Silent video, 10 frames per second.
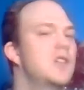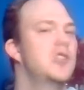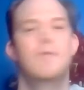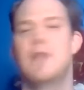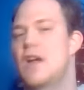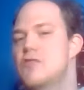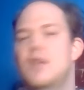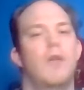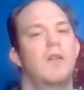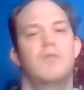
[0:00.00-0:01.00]
She would actually
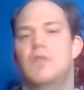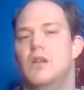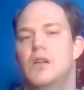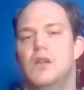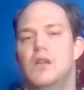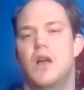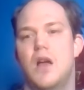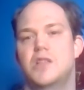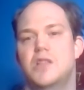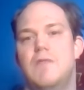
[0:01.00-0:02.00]
go to,
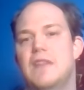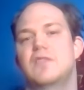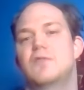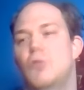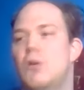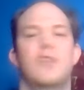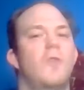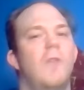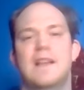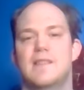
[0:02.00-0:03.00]
she would actually talk to
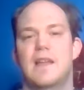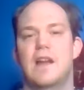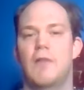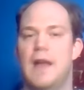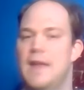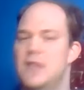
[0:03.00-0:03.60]
classes like, okay,